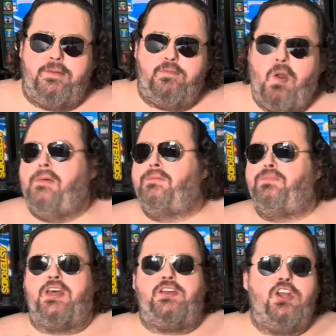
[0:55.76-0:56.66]
Even more
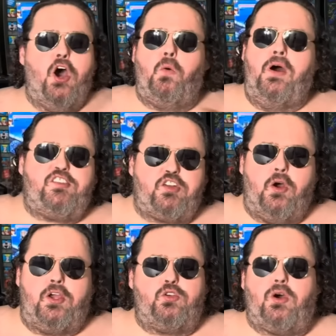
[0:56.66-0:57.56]
concerningly, there
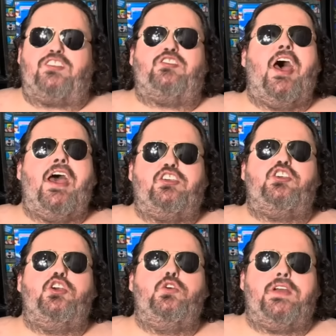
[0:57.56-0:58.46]
seems to be a
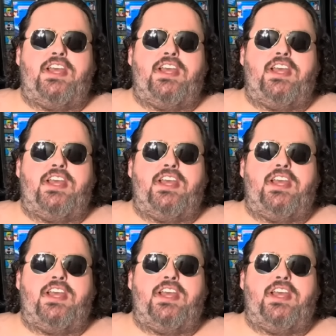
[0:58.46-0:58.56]
growing trend of